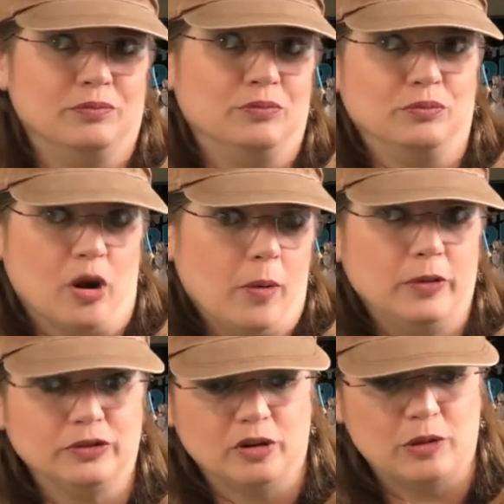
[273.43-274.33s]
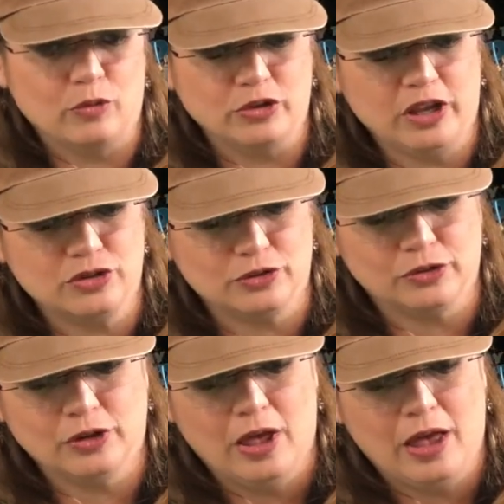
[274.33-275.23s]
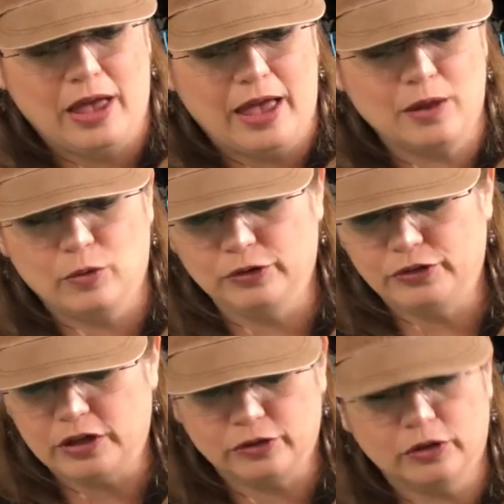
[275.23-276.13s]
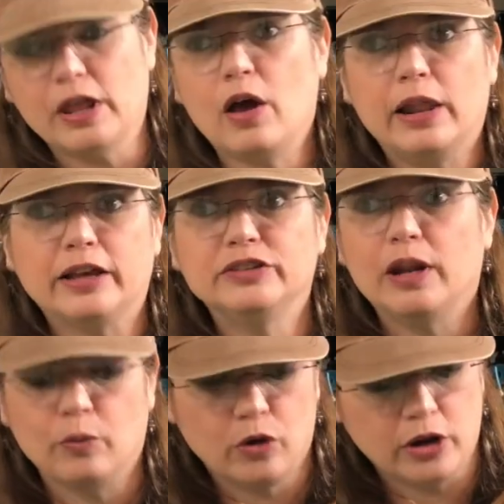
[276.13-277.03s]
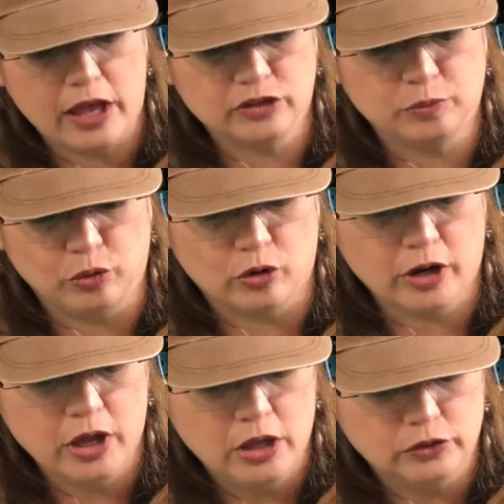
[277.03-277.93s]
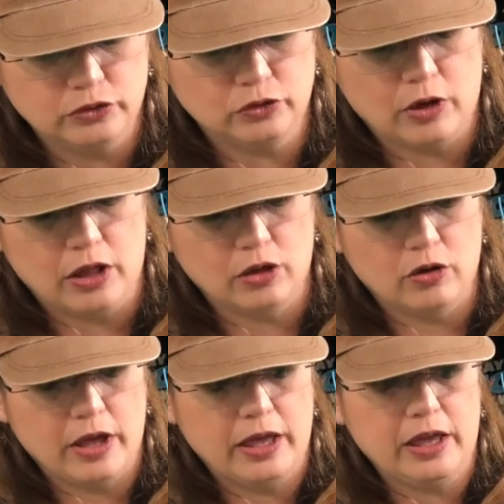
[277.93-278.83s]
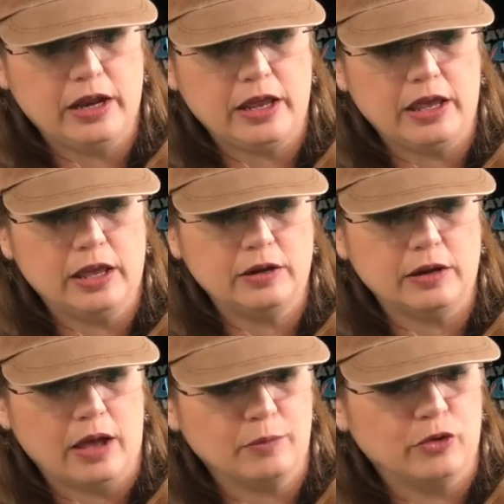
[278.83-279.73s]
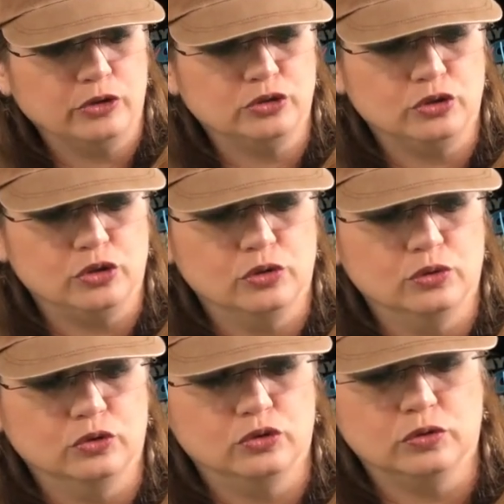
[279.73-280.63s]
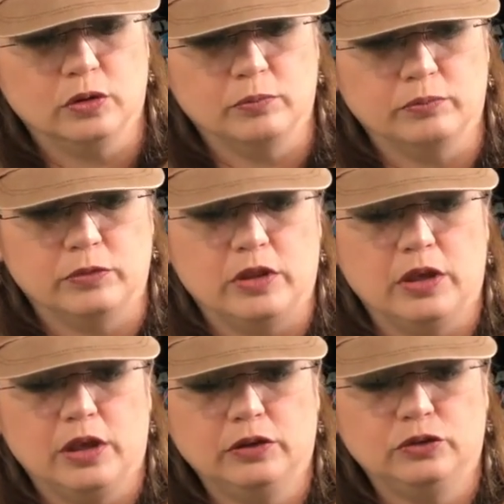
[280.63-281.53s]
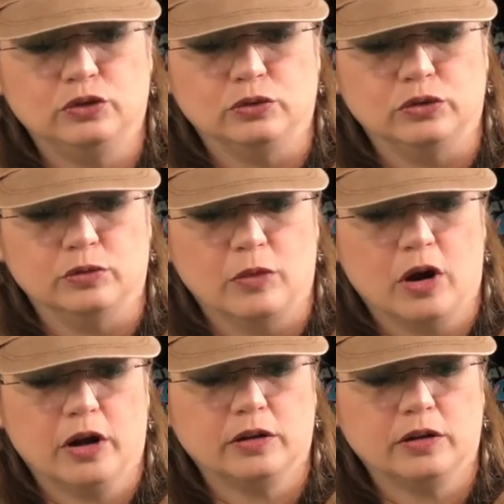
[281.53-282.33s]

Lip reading: probably is going to be more dangerous. And we'll see. So now, like I said, I'm going to explore. So I'll go ahead and I'm going to use this to demark